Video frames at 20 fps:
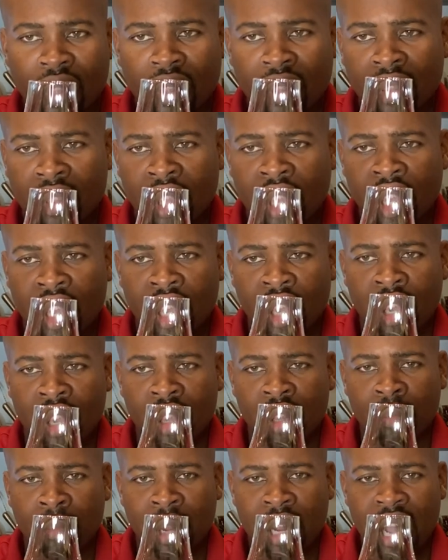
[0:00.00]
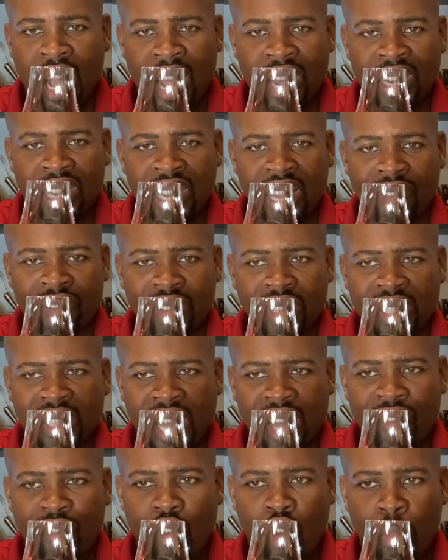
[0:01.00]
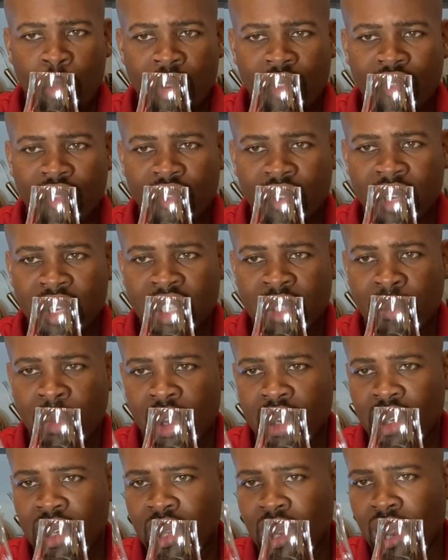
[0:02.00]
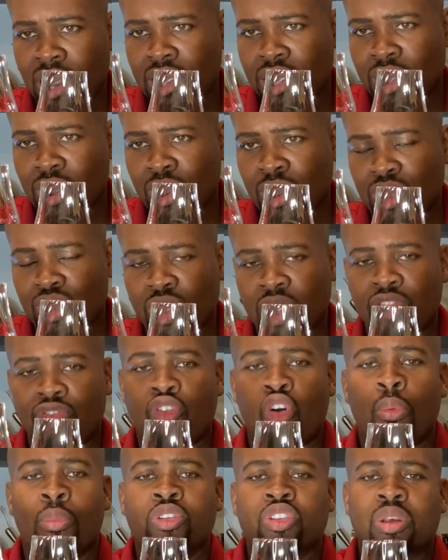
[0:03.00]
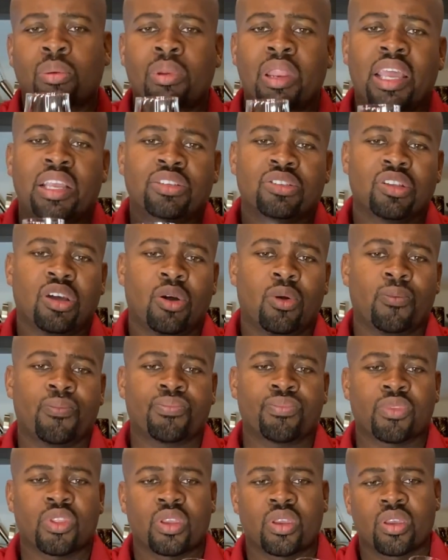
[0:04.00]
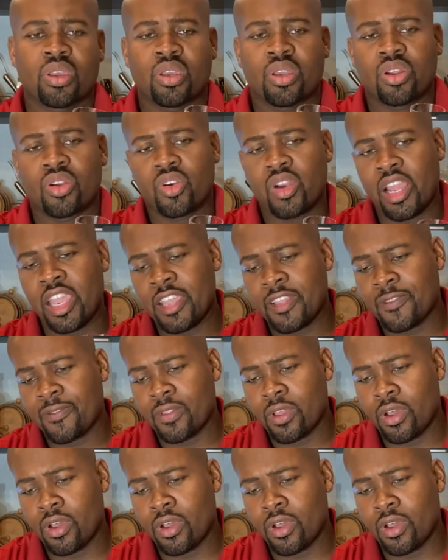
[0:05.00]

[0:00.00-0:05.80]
The Bacardi definitely started forming first, but DonQ is really forming some legs now, right?